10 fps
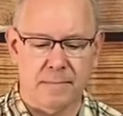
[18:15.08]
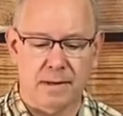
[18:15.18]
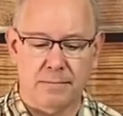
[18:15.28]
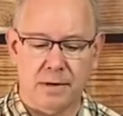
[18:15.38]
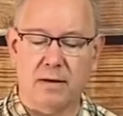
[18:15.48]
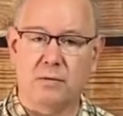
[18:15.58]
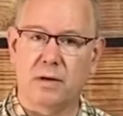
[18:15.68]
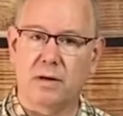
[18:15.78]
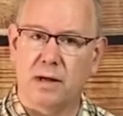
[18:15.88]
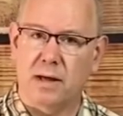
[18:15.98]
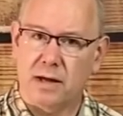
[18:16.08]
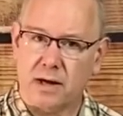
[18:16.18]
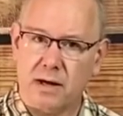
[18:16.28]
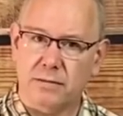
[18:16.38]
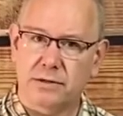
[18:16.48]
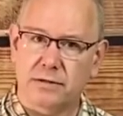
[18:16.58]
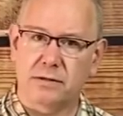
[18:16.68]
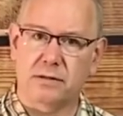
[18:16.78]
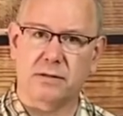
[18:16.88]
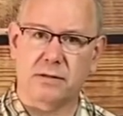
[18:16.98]
But when it comes
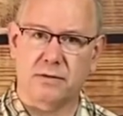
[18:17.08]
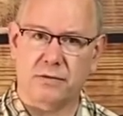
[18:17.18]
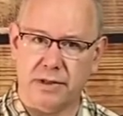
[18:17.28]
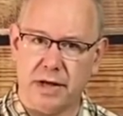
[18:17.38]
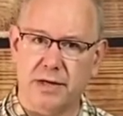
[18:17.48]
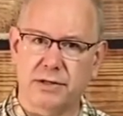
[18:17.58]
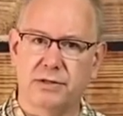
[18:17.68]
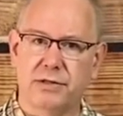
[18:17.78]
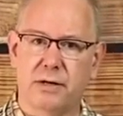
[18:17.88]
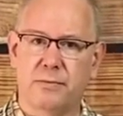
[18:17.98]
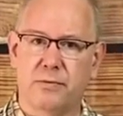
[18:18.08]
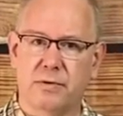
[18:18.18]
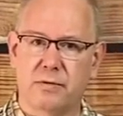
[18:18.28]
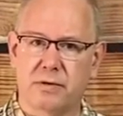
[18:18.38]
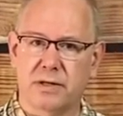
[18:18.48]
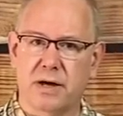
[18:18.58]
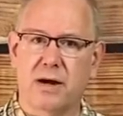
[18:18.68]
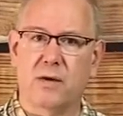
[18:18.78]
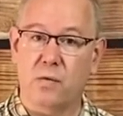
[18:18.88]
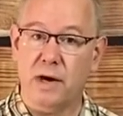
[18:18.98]
to relationship with
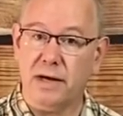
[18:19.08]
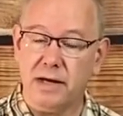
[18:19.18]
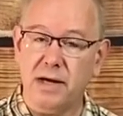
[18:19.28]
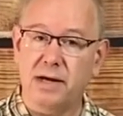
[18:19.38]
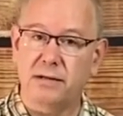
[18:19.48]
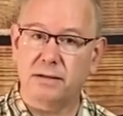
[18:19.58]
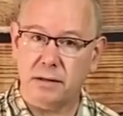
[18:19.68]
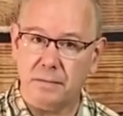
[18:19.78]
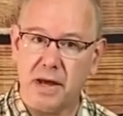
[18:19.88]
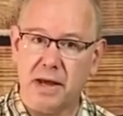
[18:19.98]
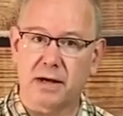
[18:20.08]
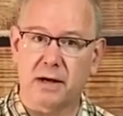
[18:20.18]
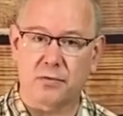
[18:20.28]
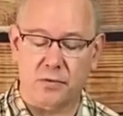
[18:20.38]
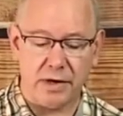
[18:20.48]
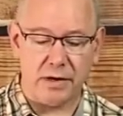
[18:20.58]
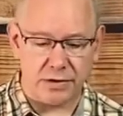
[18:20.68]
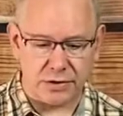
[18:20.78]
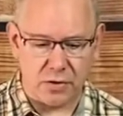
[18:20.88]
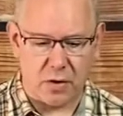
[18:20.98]
God, we need to make a real
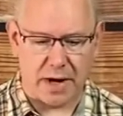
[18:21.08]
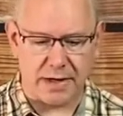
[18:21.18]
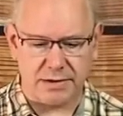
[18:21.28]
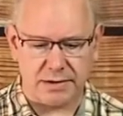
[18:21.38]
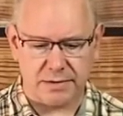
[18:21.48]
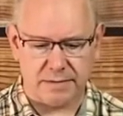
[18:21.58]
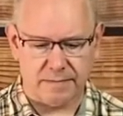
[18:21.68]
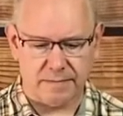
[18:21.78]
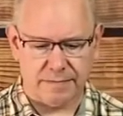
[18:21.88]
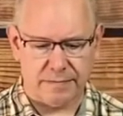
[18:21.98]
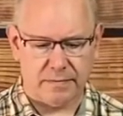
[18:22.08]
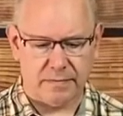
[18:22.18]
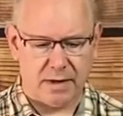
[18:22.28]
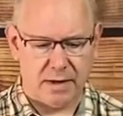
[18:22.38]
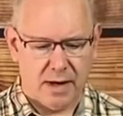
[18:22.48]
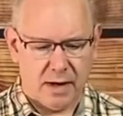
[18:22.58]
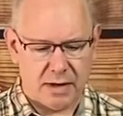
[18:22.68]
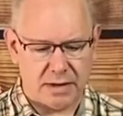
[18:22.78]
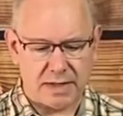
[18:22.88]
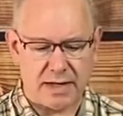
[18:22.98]
choice.
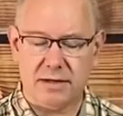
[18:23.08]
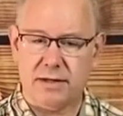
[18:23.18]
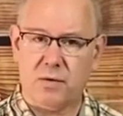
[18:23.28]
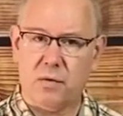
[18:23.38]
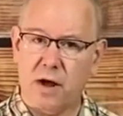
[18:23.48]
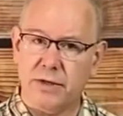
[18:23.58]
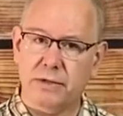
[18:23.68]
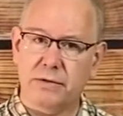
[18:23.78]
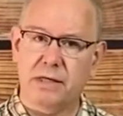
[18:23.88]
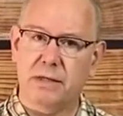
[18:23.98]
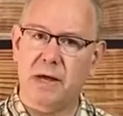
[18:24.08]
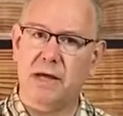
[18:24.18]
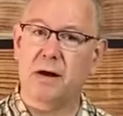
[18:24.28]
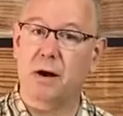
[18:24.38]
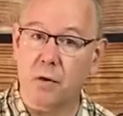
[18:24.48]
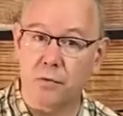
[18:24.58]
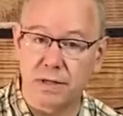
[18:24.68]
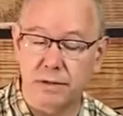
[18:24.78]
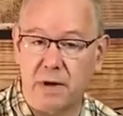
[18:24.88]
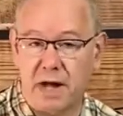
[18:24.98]
Second thing, we also need to make a
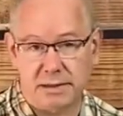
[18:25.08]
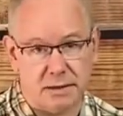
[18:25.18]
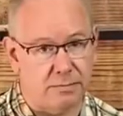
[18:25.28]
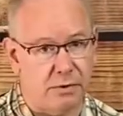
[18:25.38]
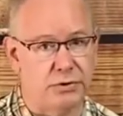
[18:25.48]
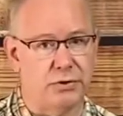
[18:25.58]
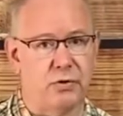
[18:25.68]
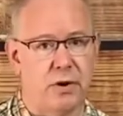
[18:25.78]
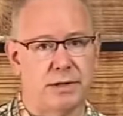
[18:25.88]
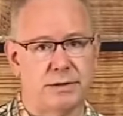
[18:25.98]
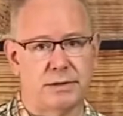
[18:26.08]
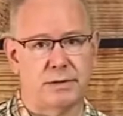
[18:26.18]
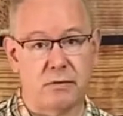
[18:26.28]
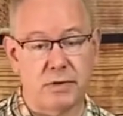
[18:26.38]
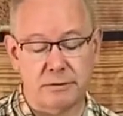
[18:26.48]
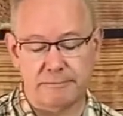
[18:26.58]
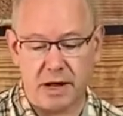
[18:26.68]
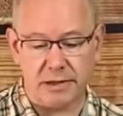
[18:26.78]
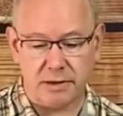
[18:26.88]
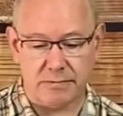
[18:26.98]
responsible choice, a
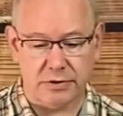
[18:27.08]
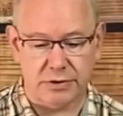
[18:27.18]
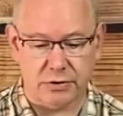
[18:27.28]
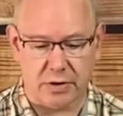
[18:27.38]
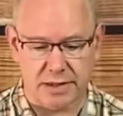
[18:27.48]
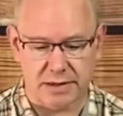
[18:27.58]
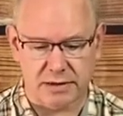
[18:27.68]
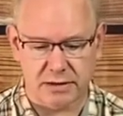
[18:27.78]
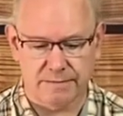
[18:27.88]
responsible choice.